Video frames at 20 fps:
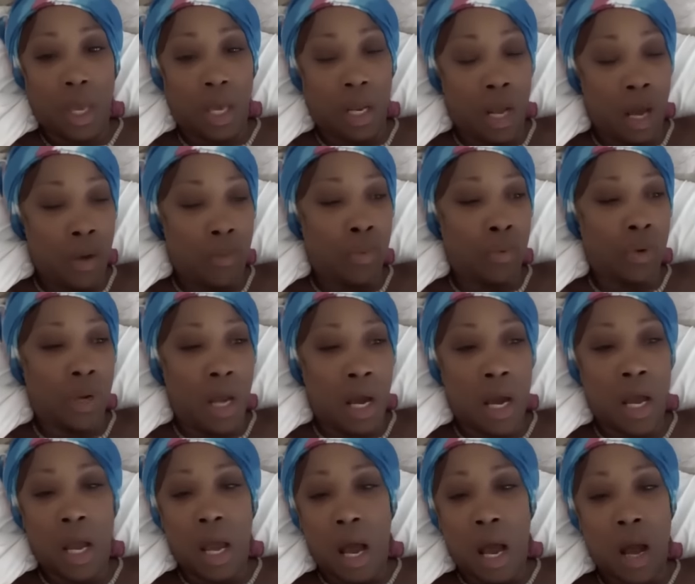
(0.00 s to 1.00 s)
And I will
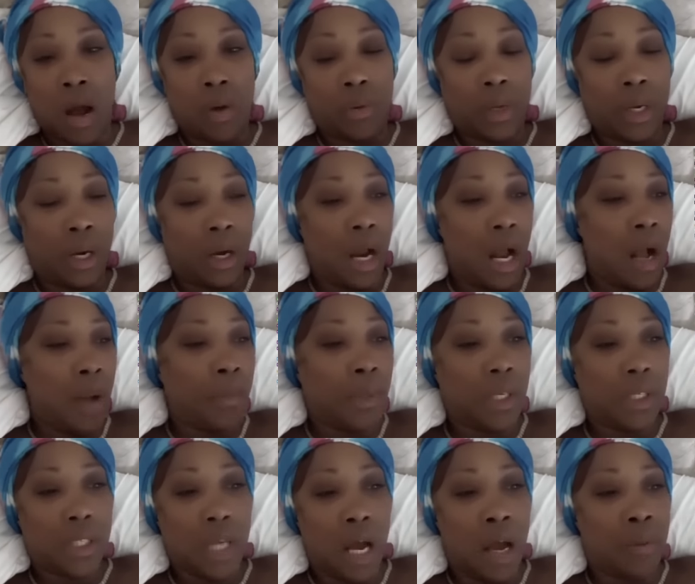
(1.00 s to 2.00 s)
not, I don't care how
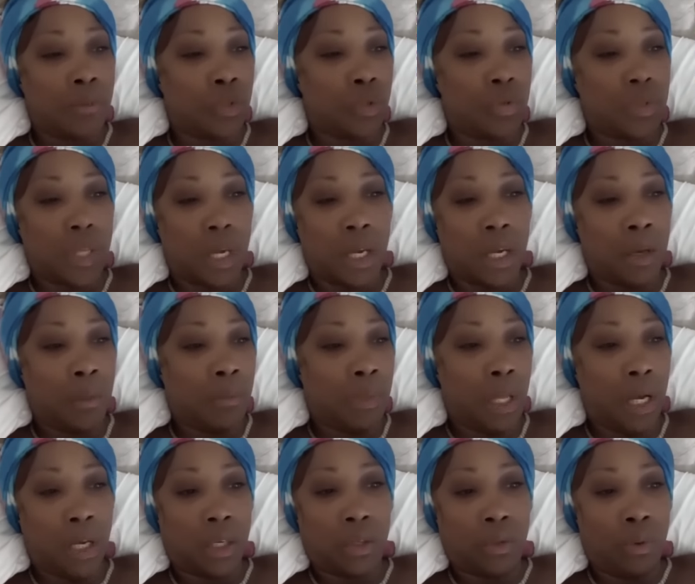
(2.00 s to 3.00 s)
many times you say
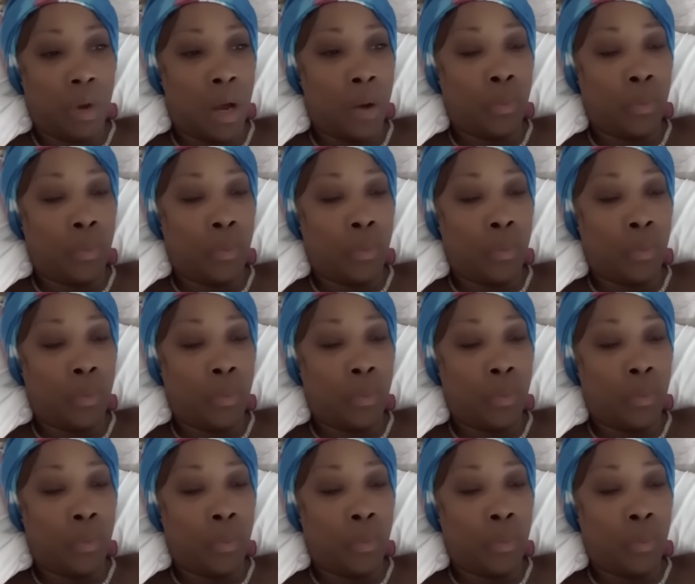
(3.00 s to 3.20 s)
unblock you.